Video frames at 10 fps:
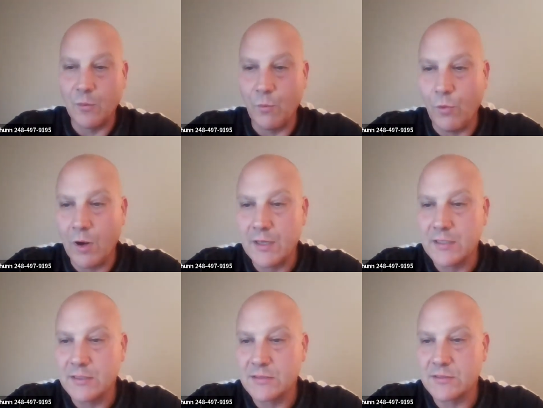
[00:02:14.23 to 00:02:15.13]
what
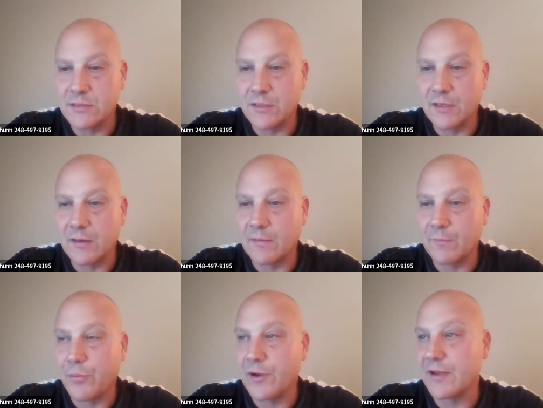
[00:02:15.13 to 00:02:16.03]
is,
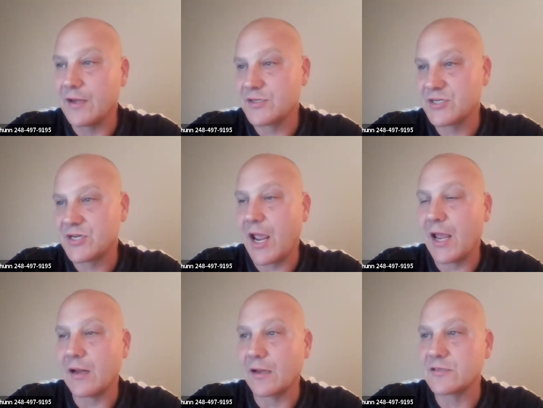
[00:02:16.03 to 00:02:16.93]
put in the
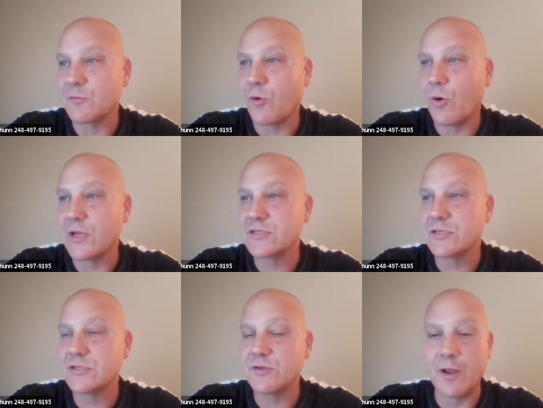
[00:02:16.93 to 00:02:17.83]
chat, like some
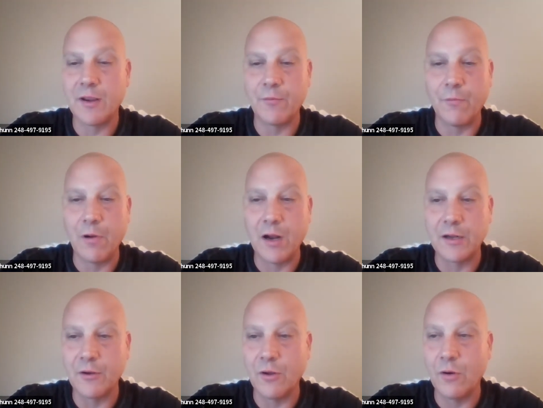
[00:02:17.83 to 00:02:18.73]
questions you might want
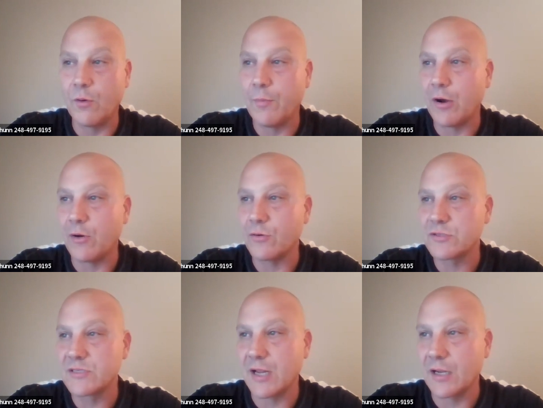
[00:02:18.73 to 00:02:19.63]
to know about
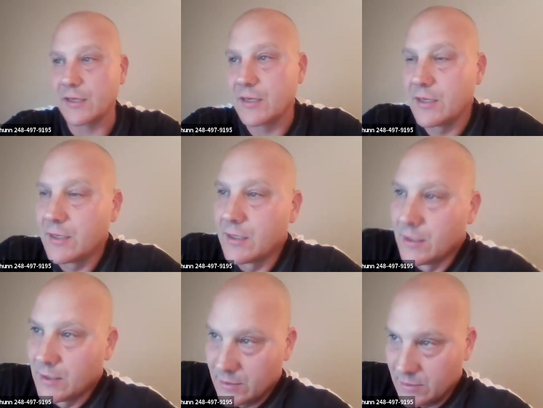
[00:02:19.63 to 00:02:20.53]
wholesaling.
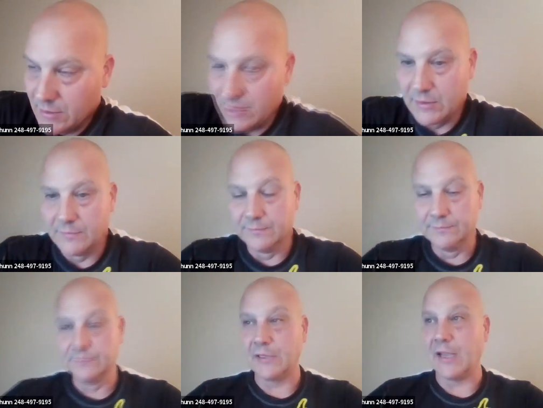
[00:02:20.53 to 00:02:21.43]

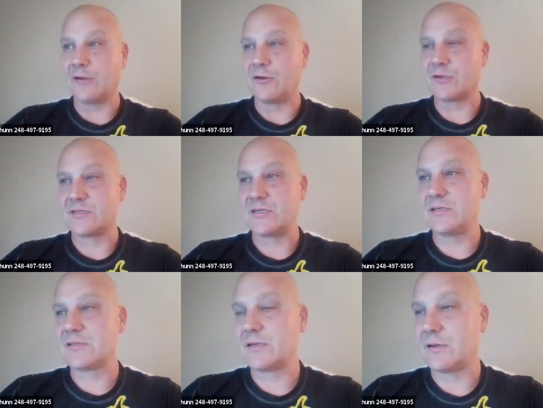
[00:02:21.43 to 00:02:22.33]
And you're a
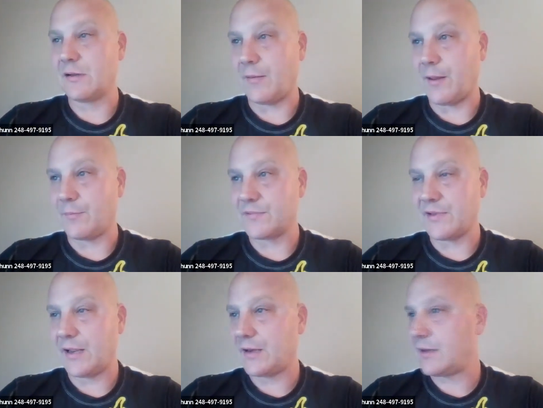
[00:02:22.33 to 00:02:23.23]
seasoned, uh, I'm
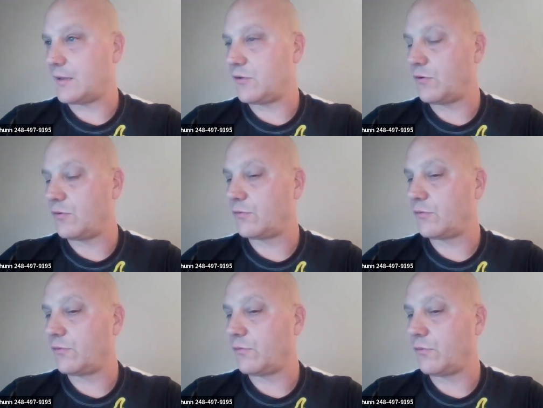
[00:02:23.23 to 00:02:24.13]
taking it, you
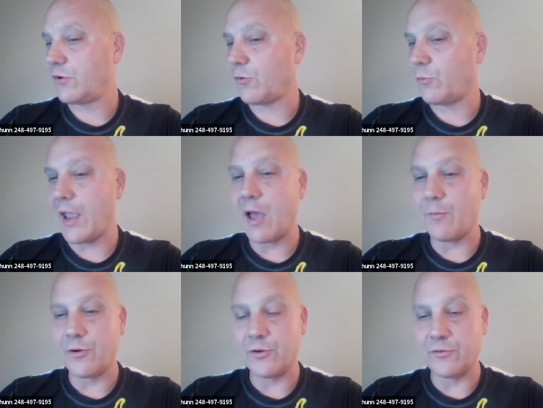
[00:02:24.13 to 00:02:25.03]
do, you're a
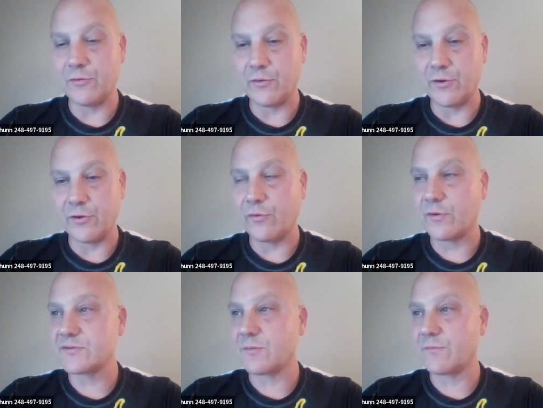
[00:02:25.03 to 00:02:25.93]
rehabber, you do, you're
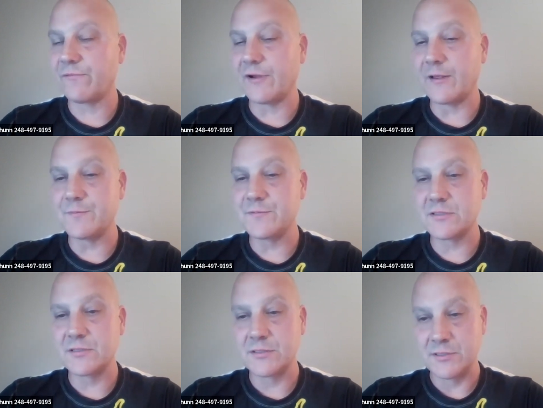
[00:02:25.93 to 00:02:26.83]
doing some flips.